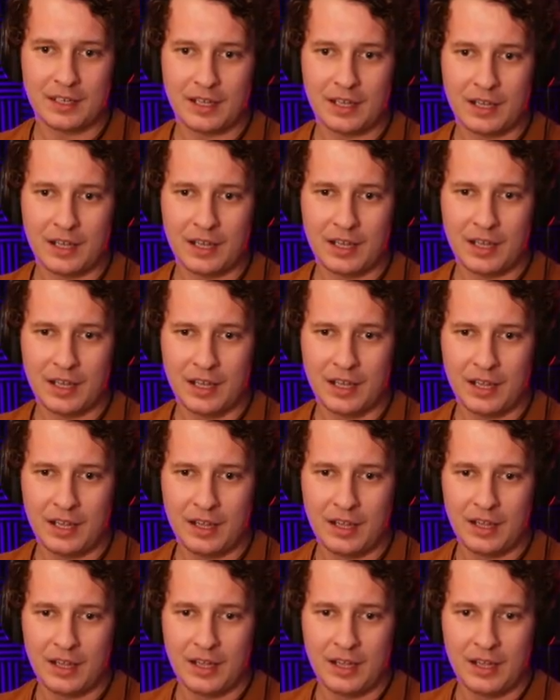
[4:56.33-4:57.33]

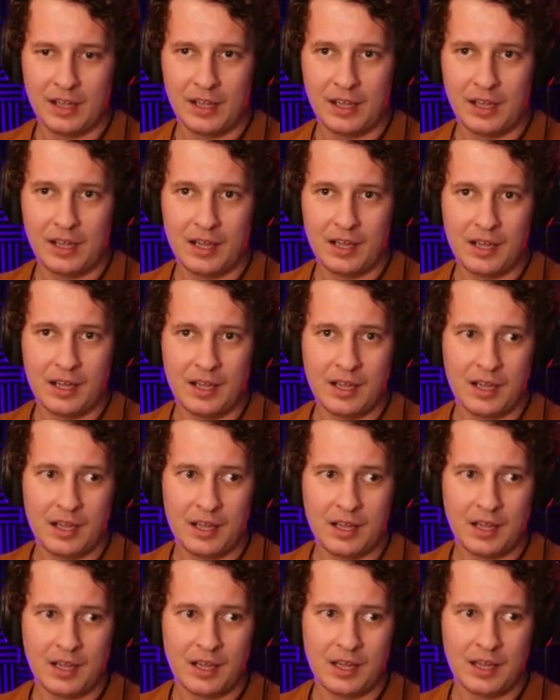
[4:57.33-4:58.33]

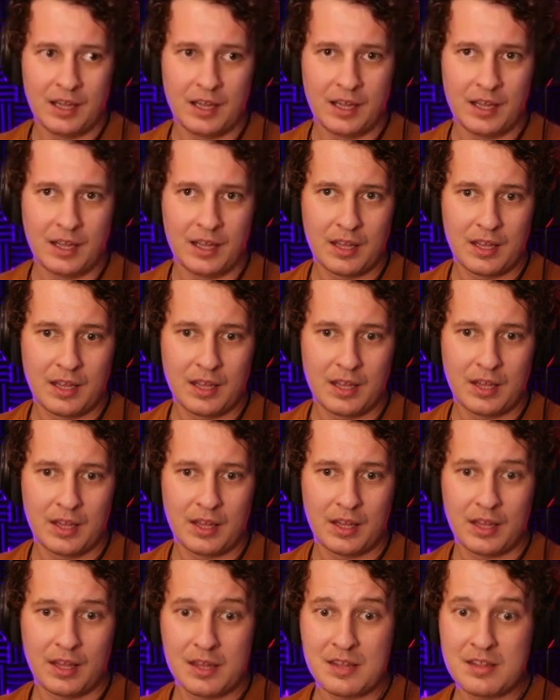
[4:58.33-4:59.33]

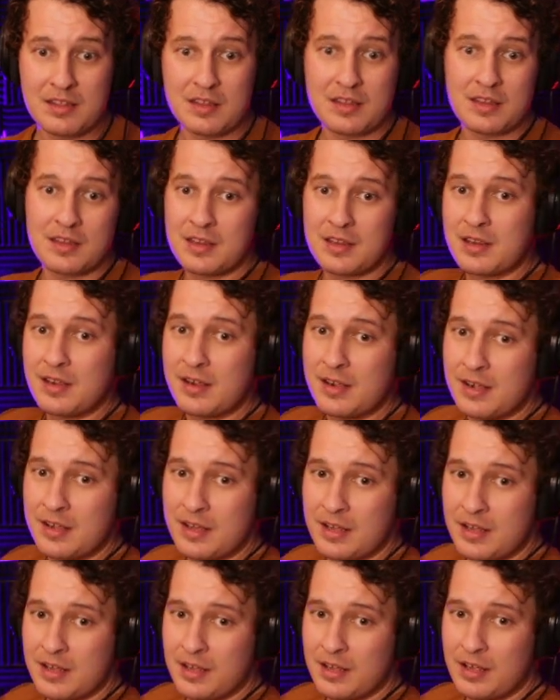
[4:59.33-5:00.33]

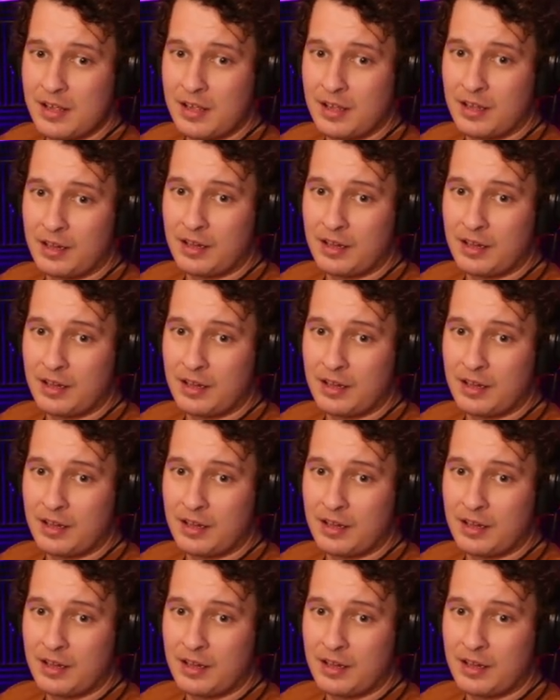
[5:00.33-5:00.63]
No one is speaking in this clip.